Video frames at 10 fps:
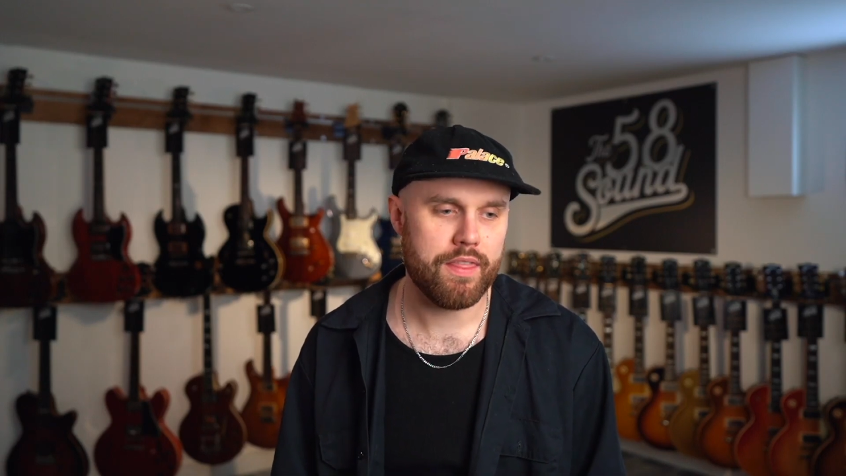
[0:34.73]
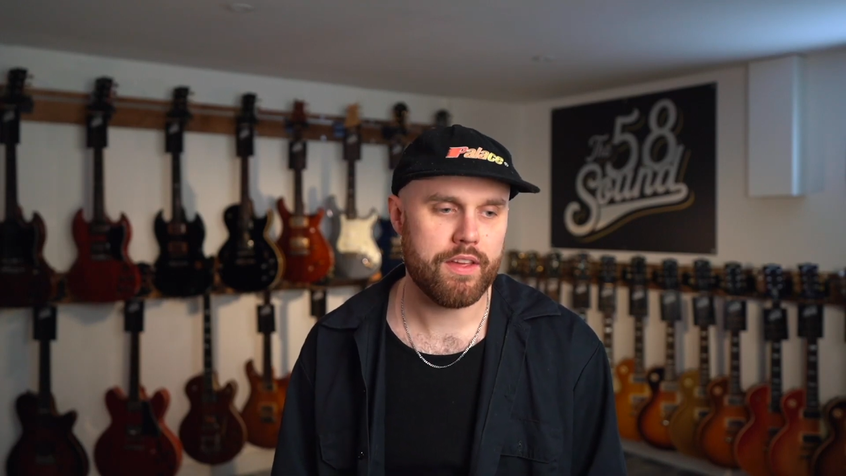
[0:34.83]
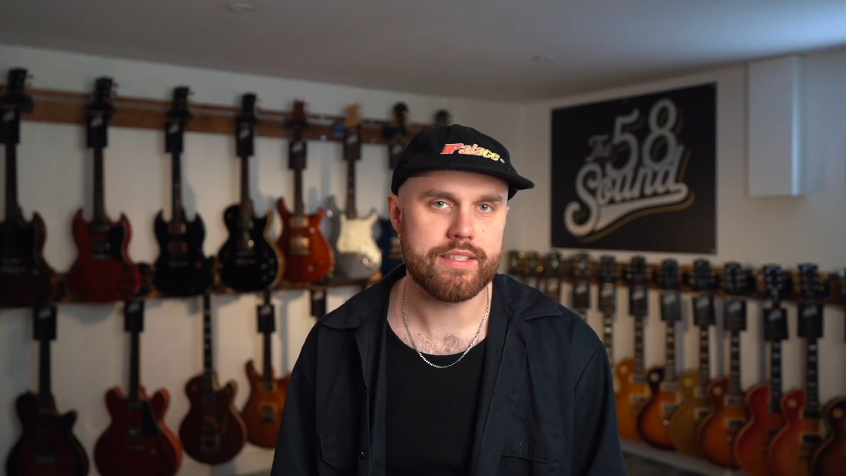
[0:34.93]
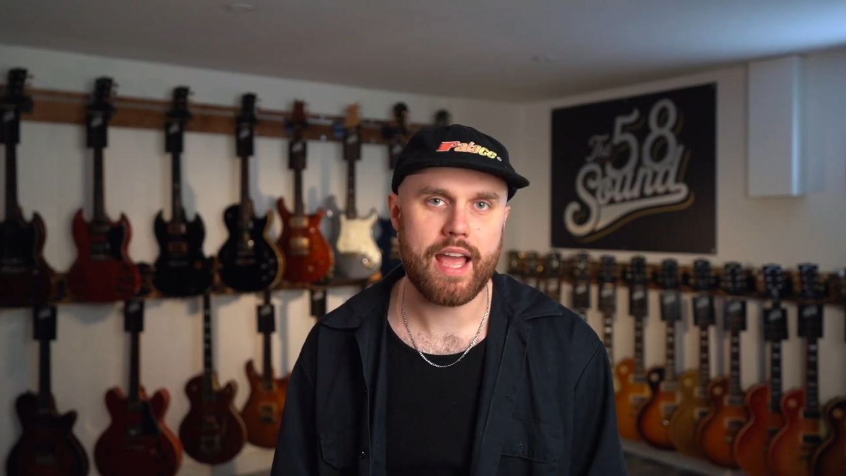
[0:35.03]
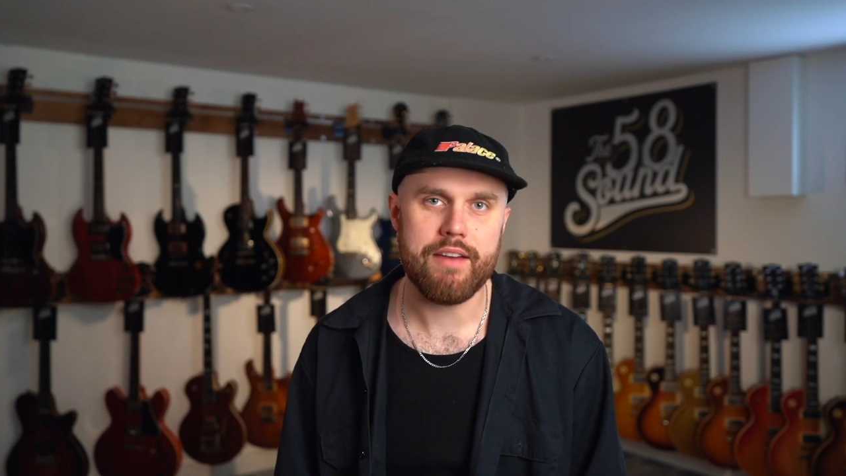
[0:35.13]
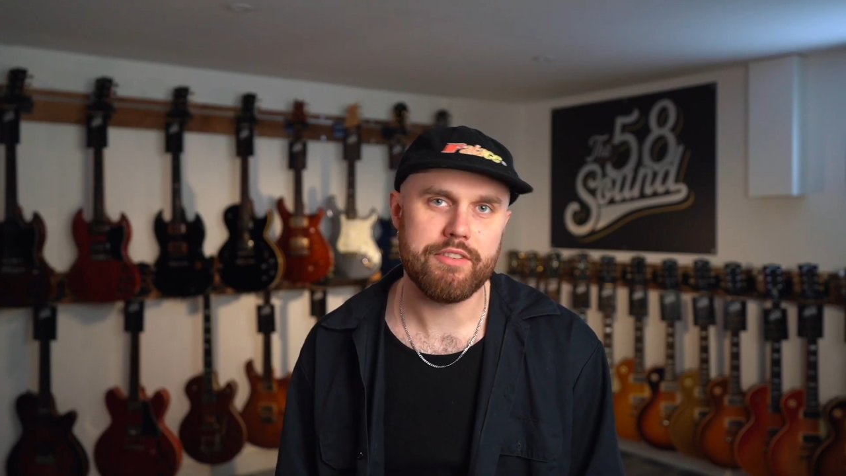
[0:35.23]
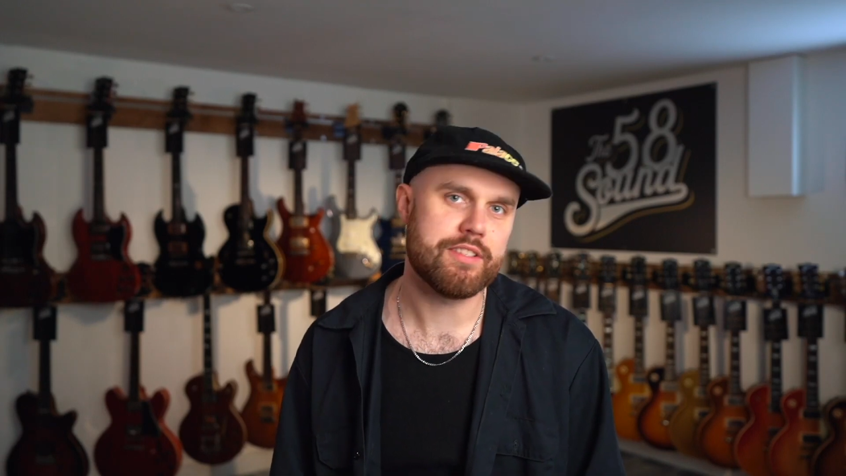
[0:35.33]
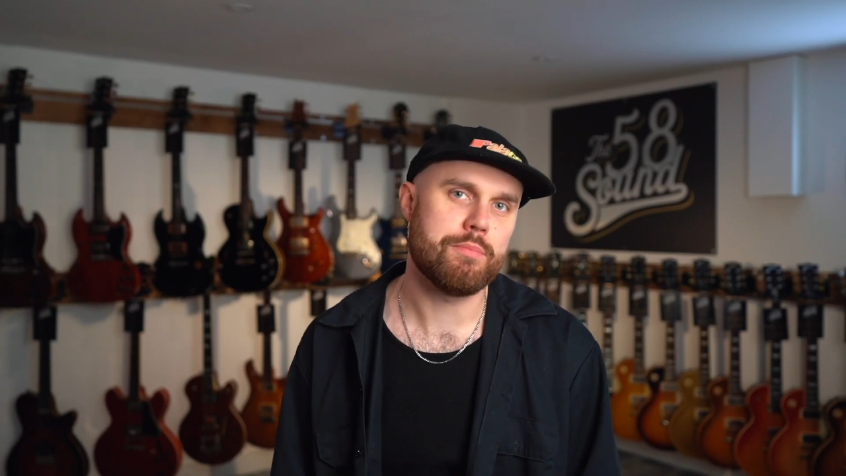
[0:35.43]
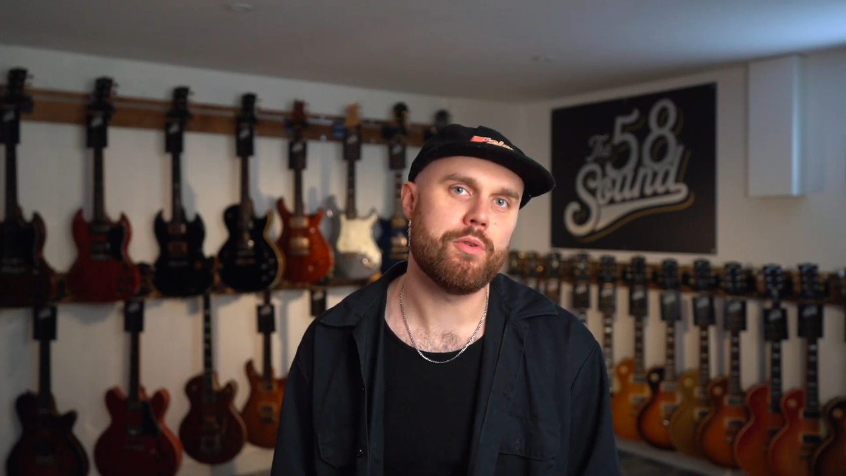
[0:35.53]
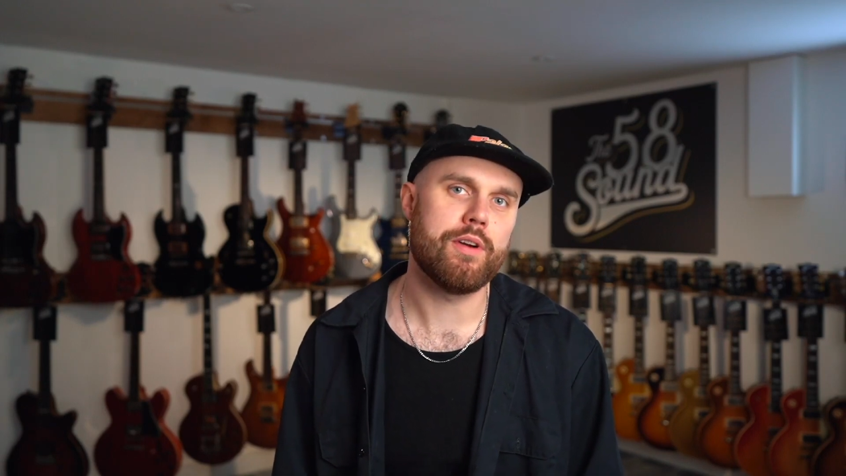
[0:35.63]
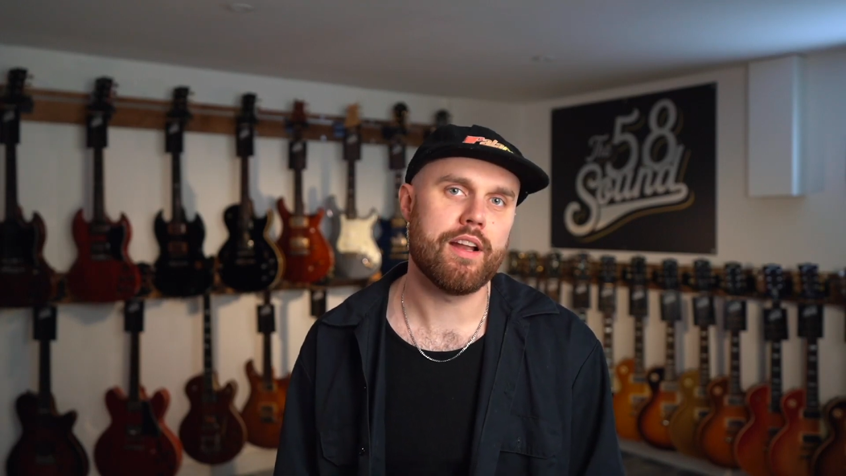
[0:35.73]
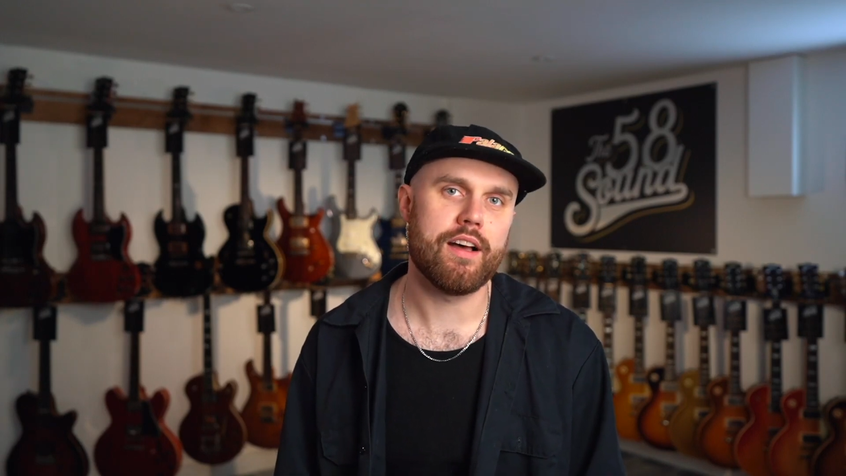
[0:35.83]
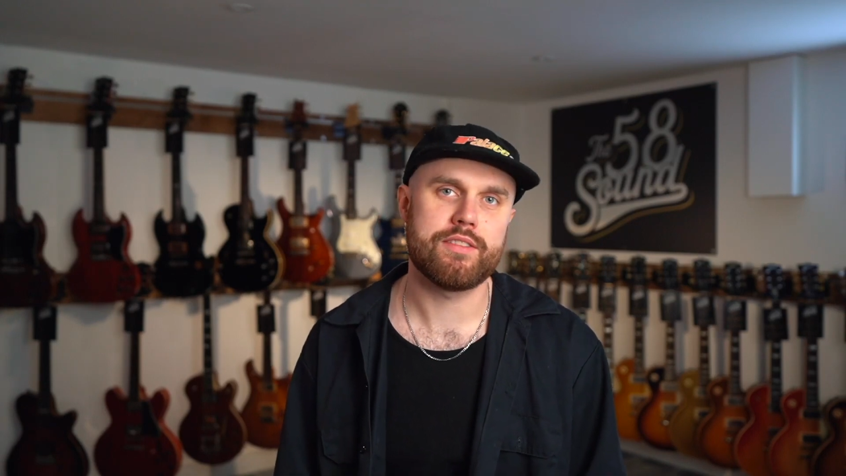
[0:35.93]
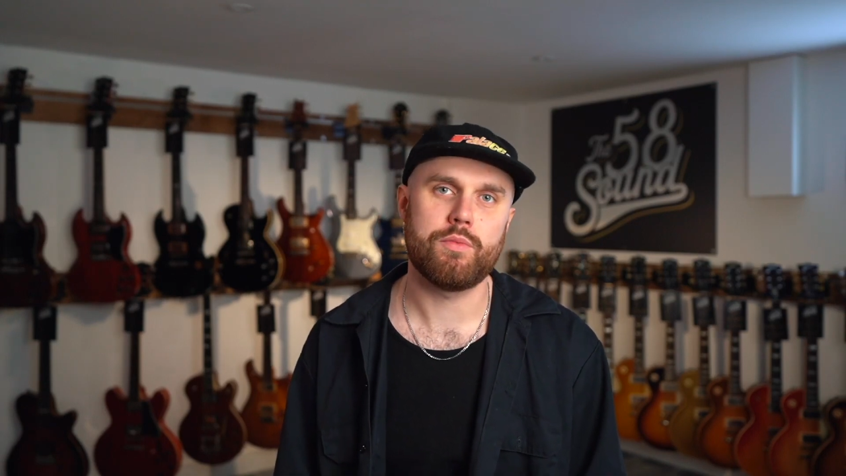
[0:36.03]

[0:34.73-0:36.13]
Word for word: that has ever supported us,